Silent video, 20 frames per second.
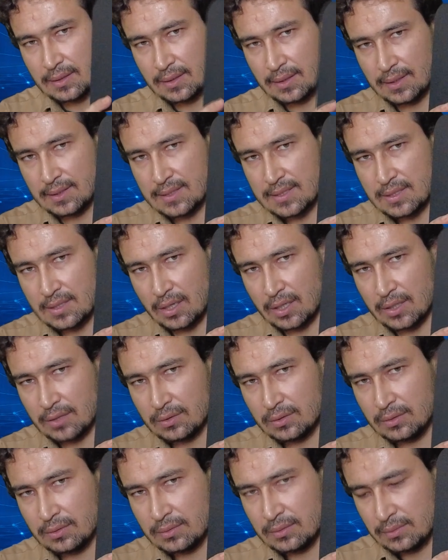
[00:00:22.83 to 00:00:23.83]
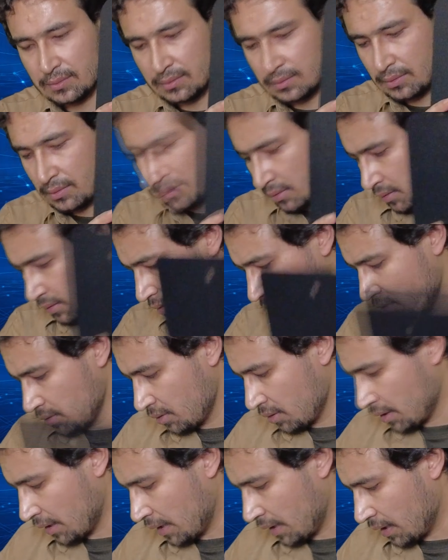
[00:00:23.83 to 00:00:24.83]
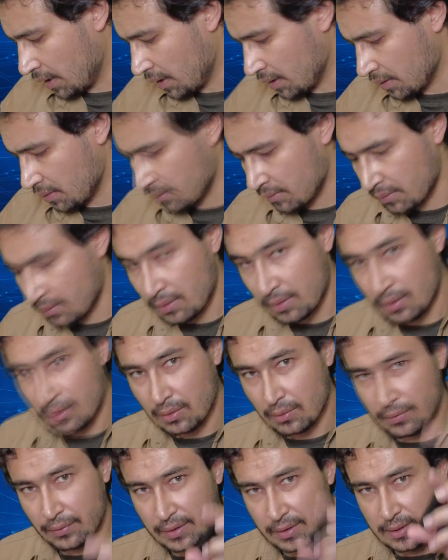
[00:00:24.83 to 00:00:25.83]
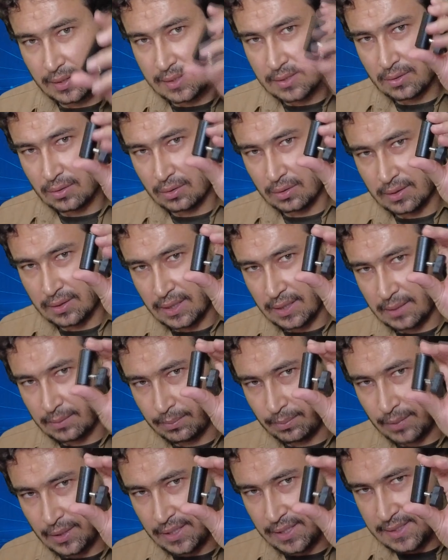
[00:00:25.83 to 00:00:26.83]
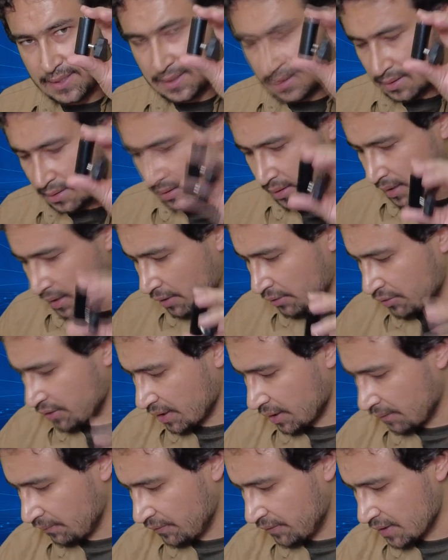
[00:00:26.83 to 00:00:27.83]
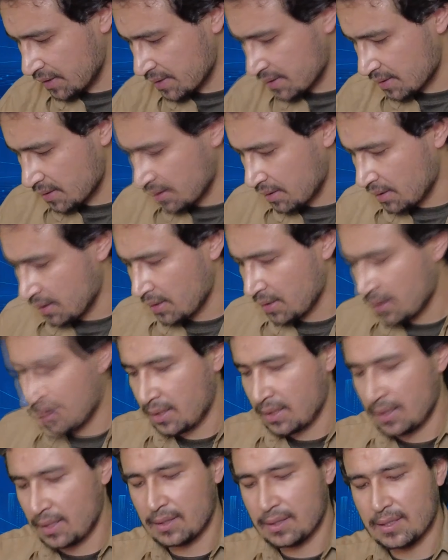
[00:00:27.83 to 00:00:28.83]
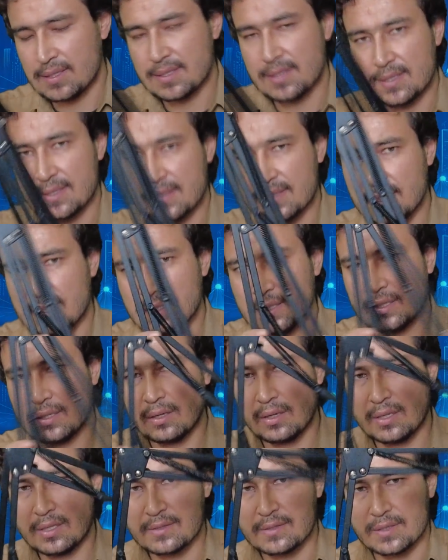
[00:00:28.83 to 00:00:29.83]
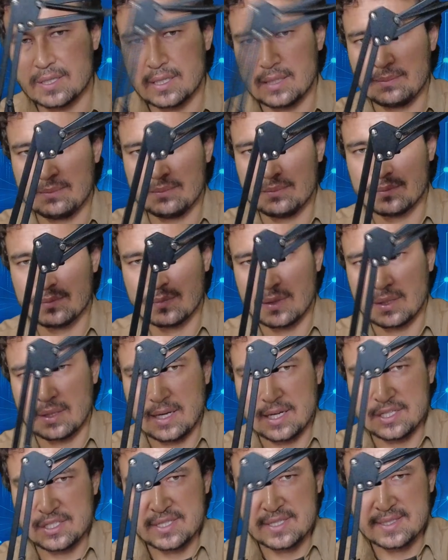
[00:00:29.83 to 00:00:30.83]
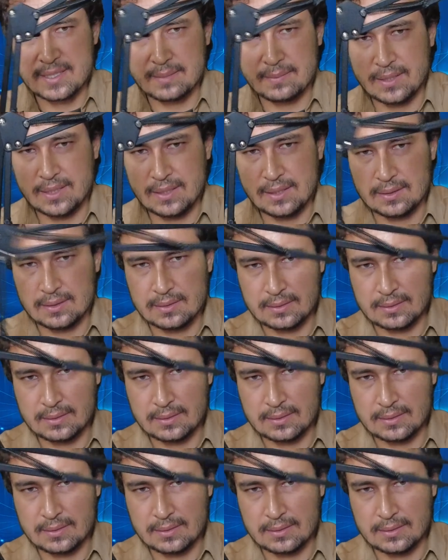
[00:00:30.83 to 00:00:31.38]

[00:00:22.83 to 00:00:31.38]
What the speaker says: It is iron, and with this holder place how you can fix, and this stick also come adjustable